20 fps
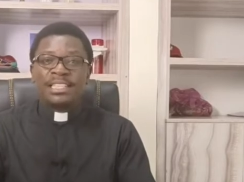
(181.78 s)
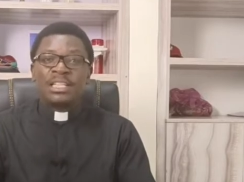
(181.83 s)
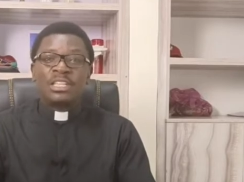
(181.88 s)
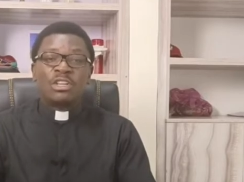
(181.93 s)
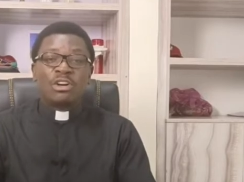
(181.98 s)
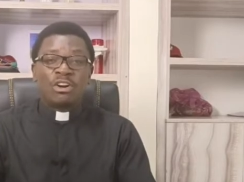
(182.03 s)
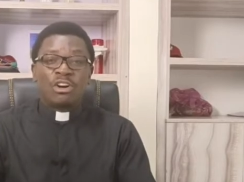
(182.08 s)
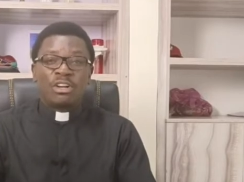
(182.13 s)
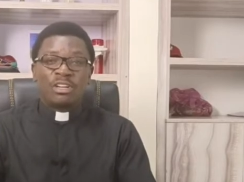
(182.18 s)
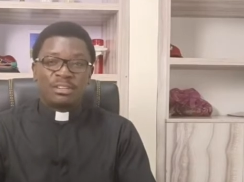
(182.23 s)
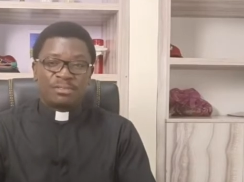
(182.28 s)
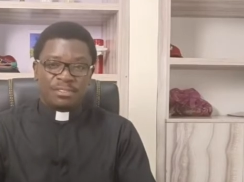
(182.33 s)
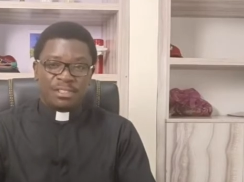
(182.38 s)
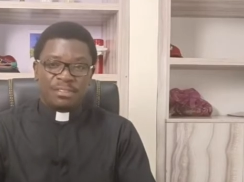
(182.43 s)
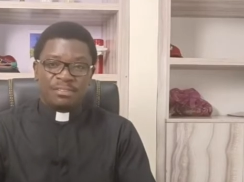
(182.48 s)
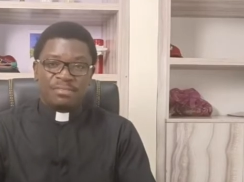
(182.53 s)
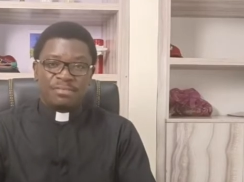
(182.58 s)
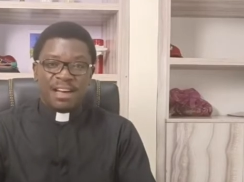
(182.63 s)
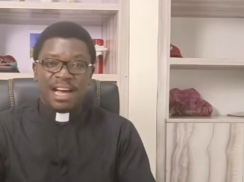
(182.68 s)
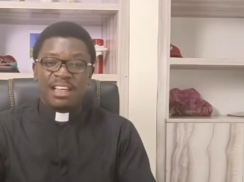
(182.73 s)
the God of
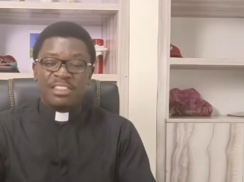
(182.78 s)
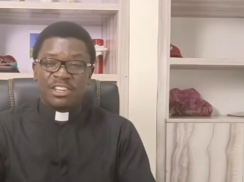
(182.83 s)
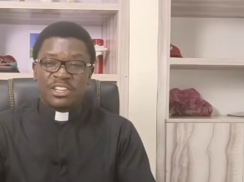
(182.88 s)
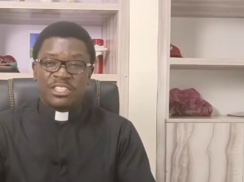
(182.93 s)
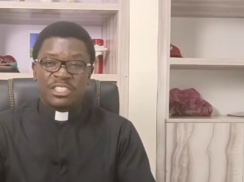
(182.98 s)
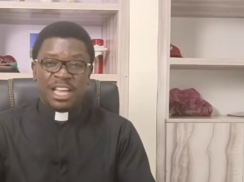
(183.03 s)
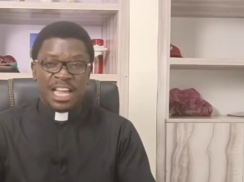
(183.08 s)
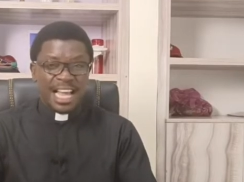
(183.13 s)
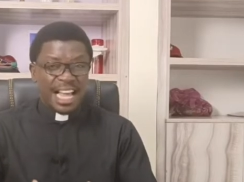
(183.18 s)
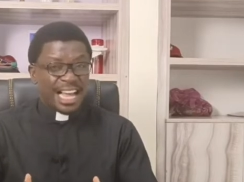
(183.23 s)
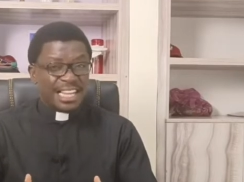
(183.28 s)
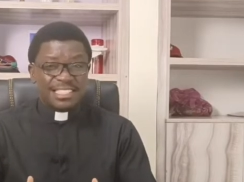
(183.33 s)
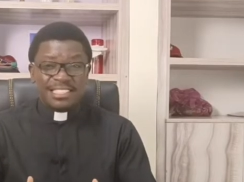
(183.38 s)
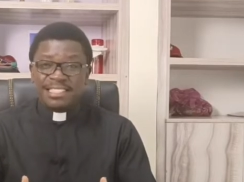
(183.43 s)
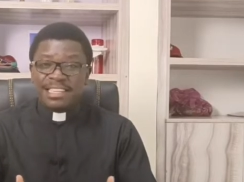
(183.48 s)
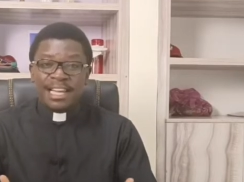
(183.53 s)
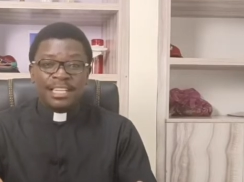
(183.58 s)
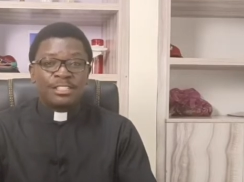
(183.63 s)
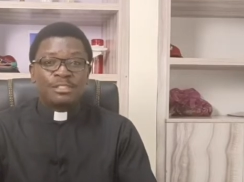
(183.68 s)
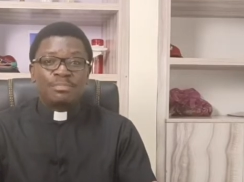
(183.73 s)
your fathers, has
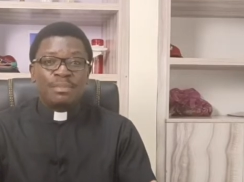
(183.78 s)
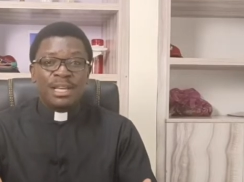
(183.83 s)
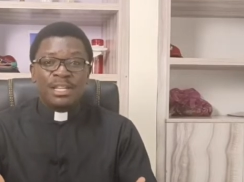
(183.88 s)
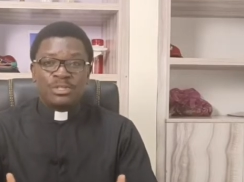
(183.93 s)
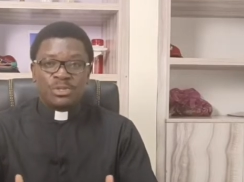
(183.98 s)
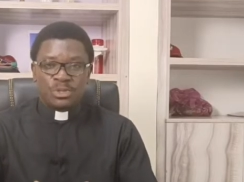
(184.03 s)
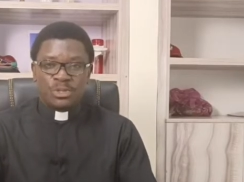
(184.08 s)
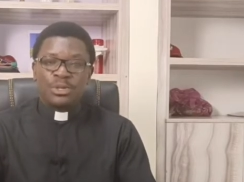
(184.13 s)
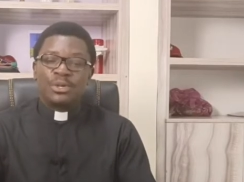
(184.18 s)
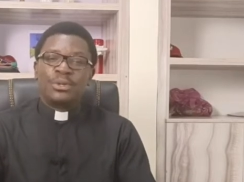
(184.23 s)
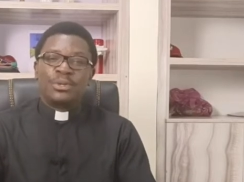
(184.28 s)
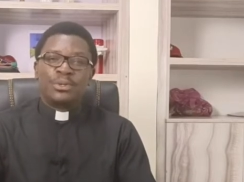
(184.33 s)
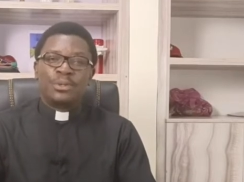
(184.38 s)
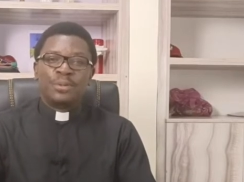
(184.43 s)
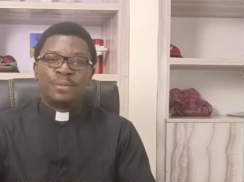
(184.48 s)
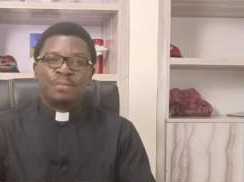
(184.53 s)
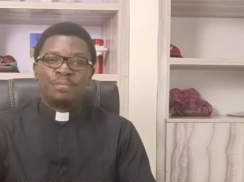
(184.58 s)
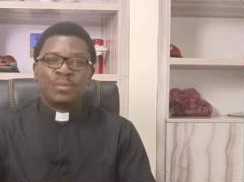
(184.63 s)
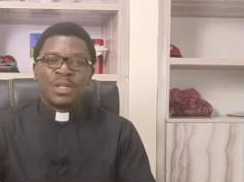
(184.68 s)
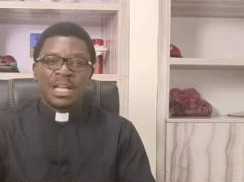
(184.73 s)
sent me to you.
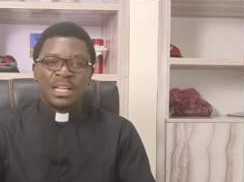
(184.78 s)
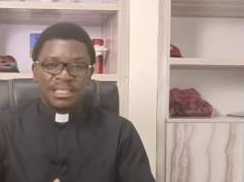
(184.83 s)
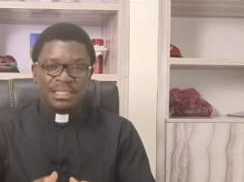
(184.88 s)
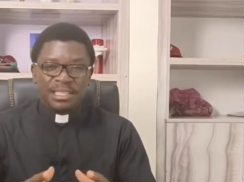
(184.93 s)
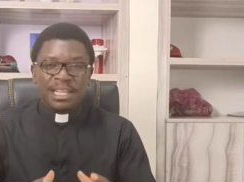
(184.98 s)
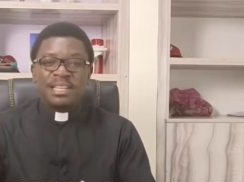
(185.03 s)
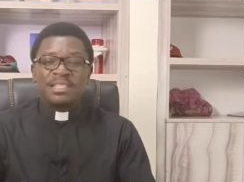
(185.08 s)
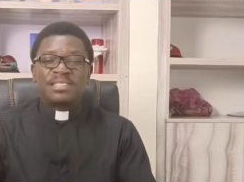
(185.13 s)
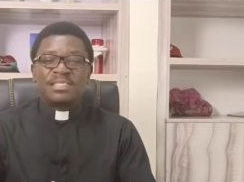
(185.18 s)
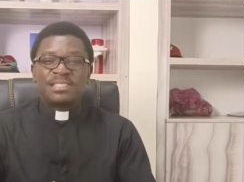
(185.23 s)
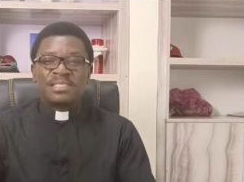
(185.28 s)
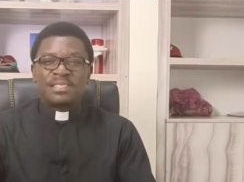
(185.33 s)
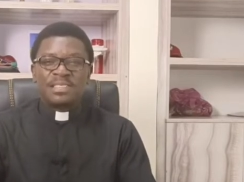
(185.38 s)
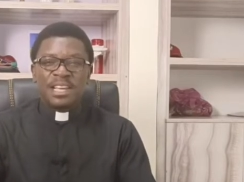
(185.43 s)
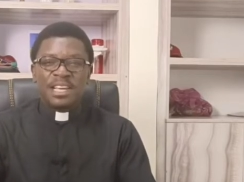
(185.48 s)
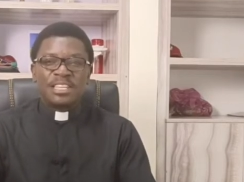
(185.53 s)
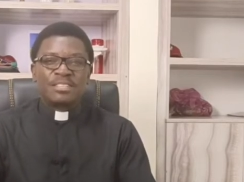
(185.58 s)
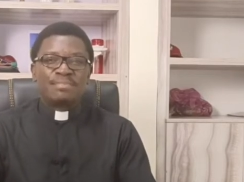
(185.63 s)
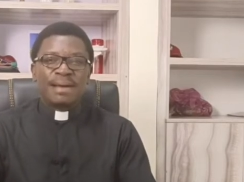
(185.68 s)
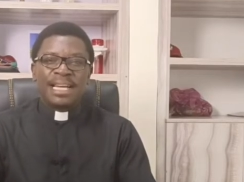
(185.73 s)
This
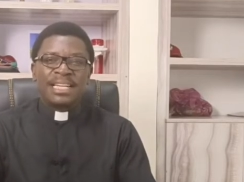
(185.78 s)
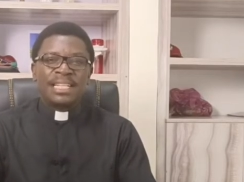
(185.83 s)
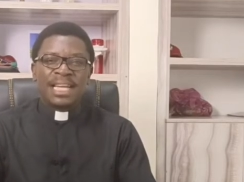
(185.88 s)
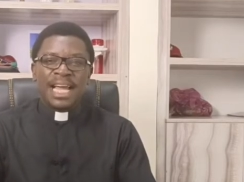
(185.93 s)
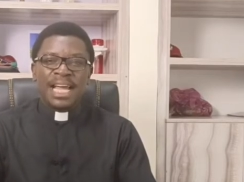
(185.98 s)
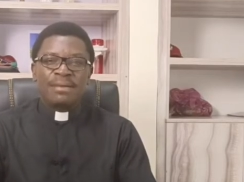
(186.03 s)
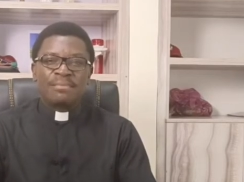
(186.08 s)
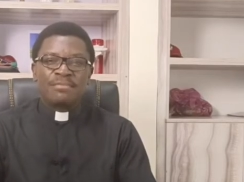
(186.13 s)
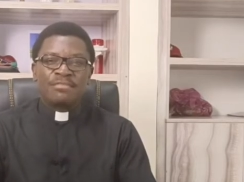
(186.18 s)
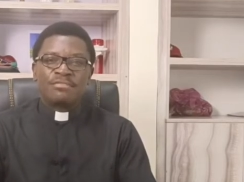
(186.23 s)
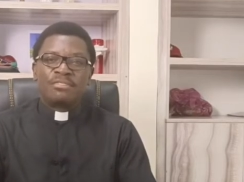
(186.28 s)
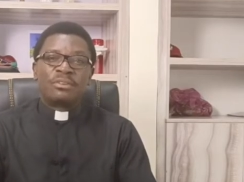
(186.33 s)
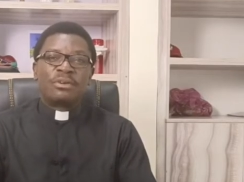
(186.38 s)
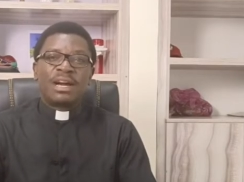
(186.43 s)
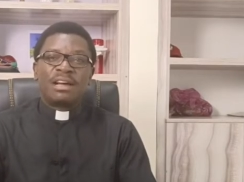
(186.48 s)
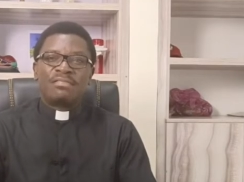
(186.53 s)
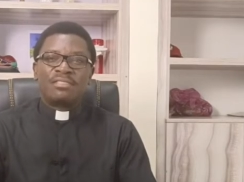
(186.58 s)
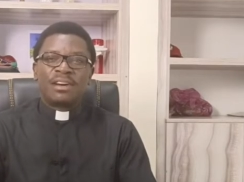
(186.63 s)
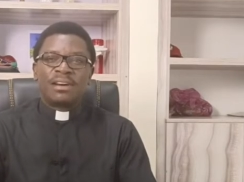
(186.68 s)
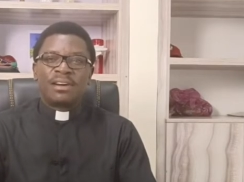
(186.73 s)
is my name
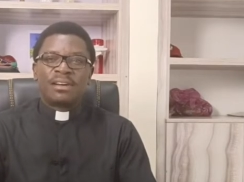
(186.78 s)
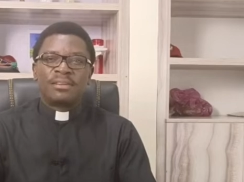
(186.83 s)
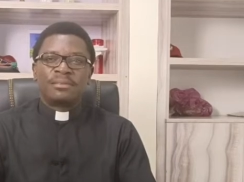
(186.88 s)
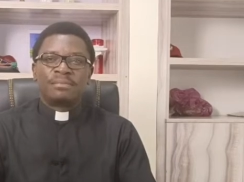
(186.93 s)
forever."